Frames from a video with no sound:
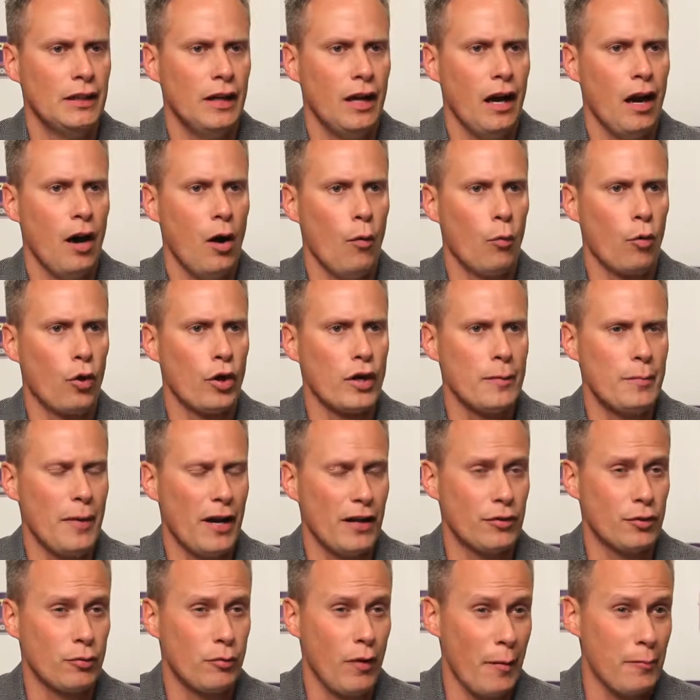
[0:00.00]
worry
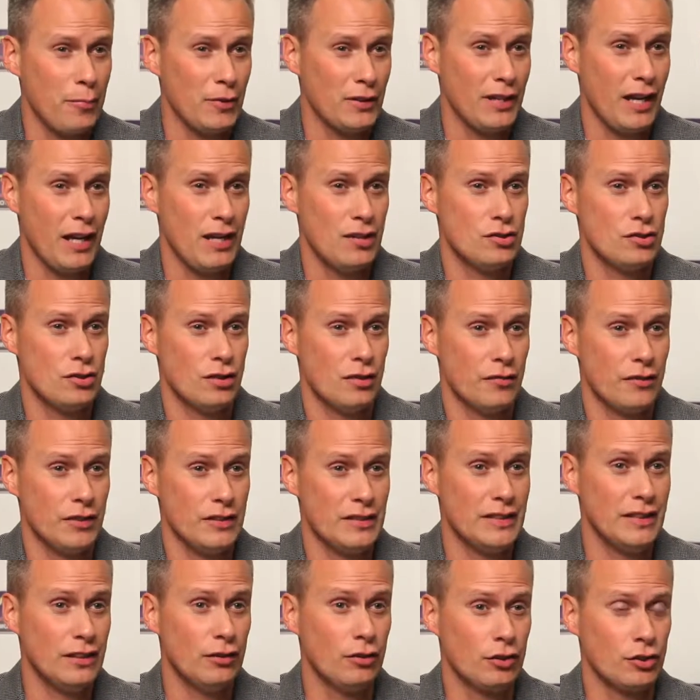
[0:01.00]
about the reputation of the
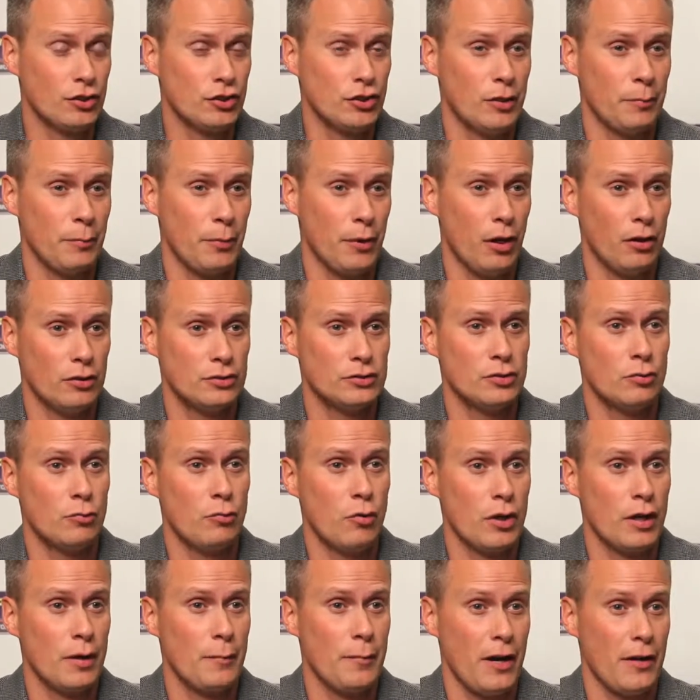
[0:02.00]
dealership, but also
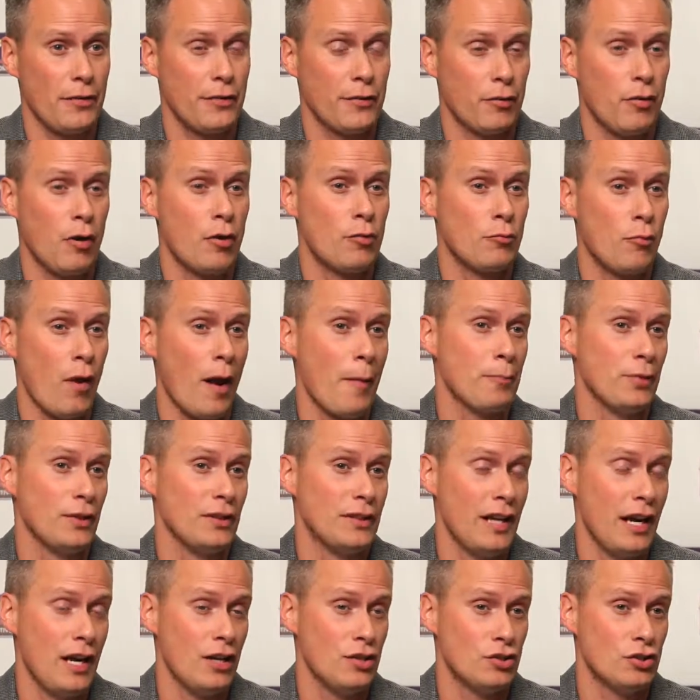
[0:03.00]
worry about their own
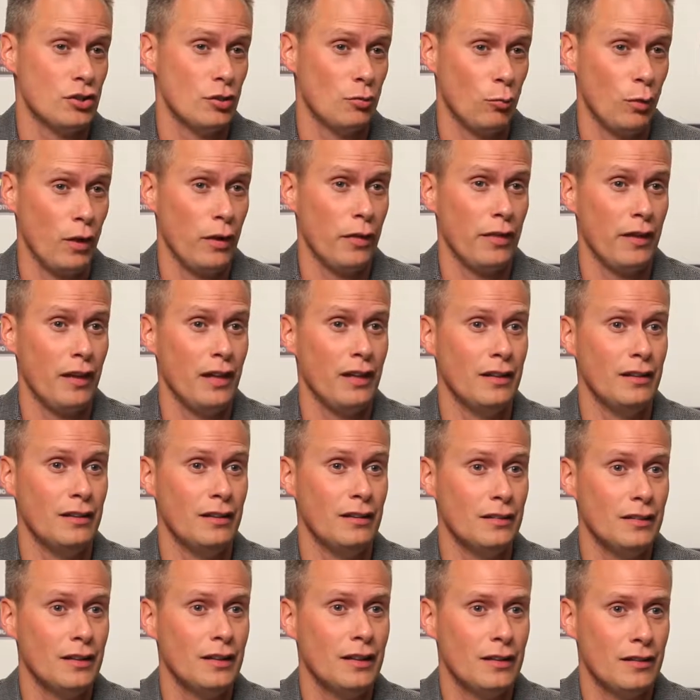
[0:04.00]
reputation
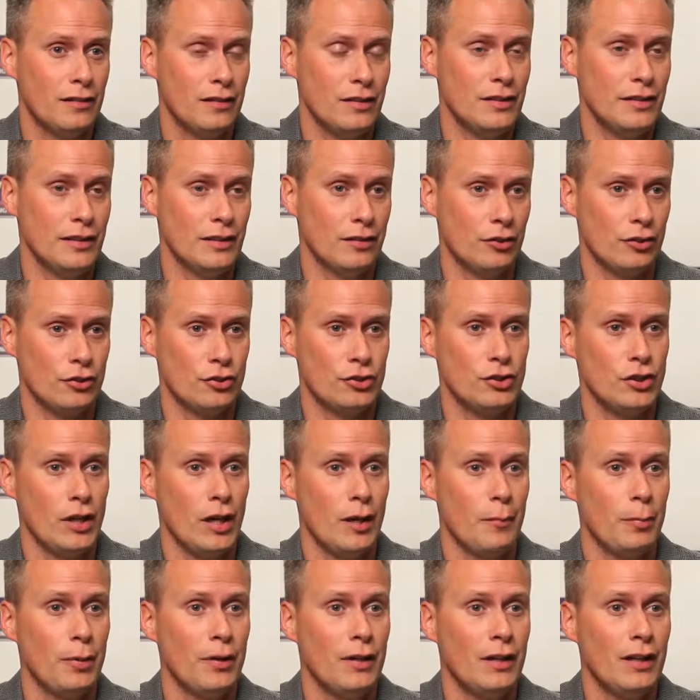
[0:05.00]
within the
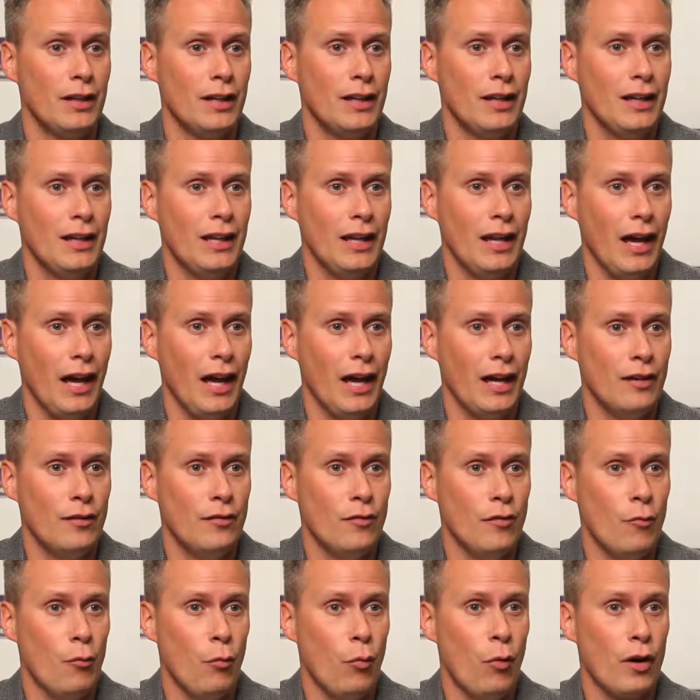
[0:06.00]
dealership.
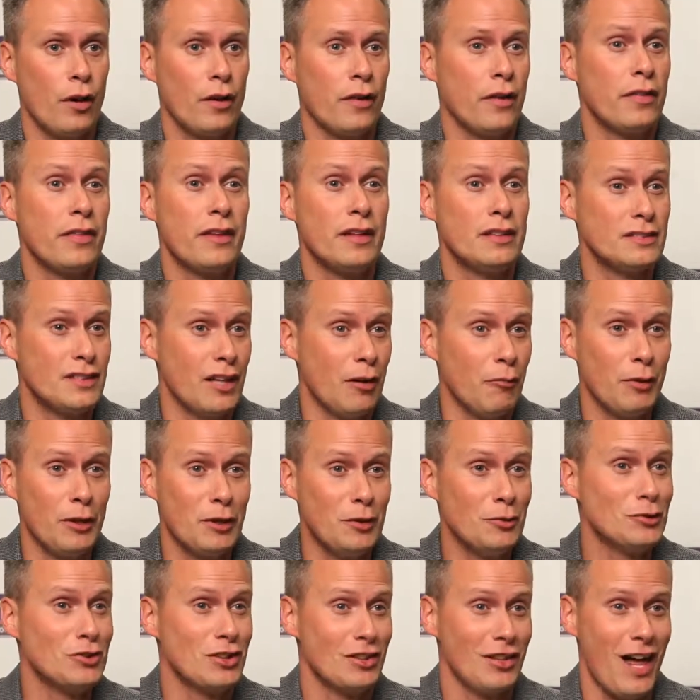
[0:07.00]
And one of the things that we
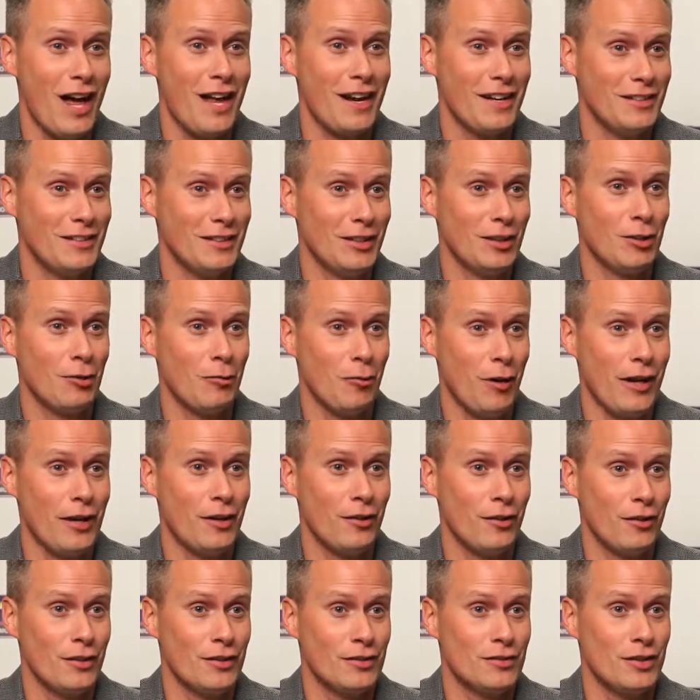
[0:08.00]
use a lot at
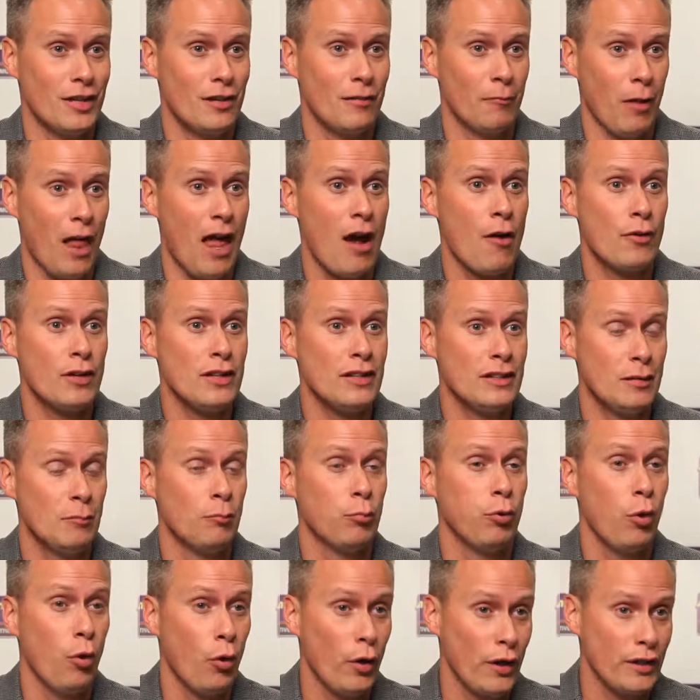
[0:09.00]
DealerRater is allowing the
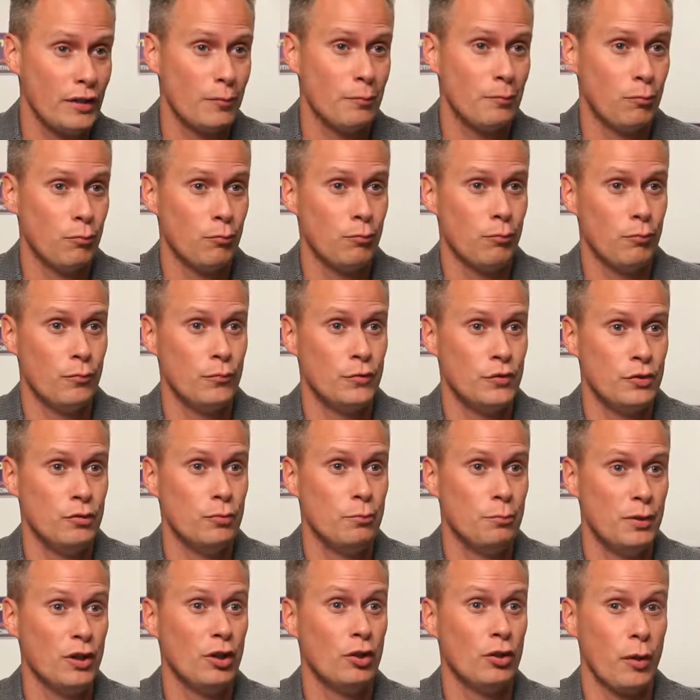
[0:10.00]
employee to
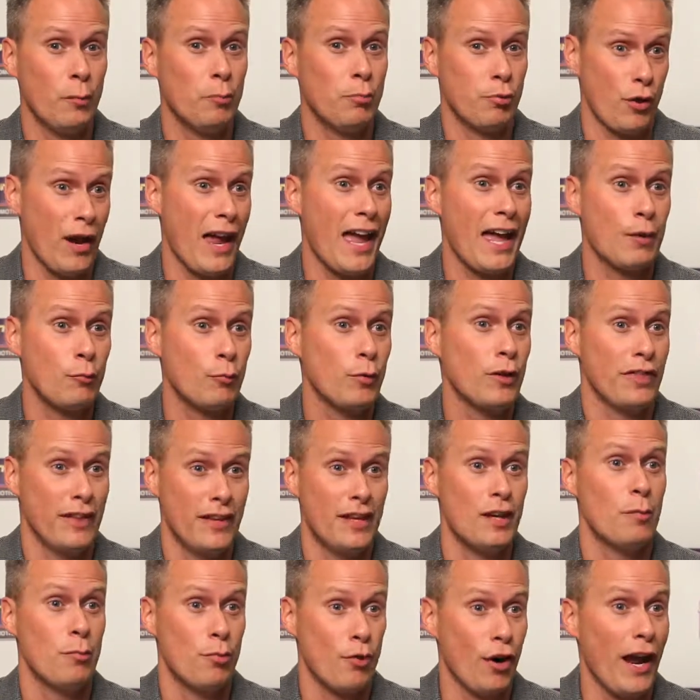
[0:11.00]
build a brand
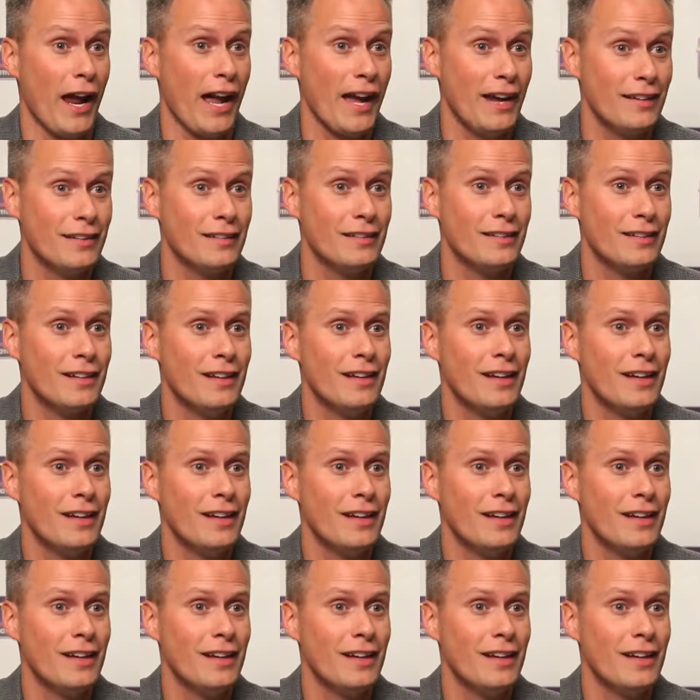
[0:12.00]
within a brand.